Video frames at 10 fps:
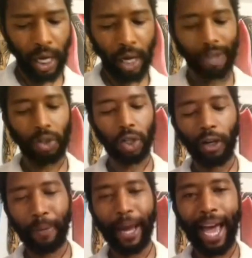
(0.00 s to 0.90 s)

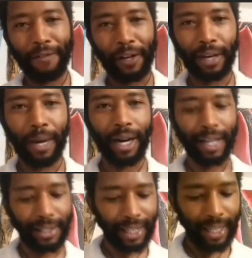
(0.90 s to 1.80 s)
controlled by African
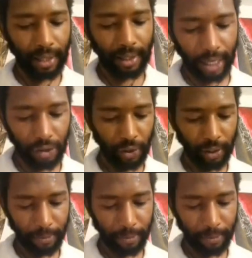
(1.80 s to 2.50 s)
Americans in this country.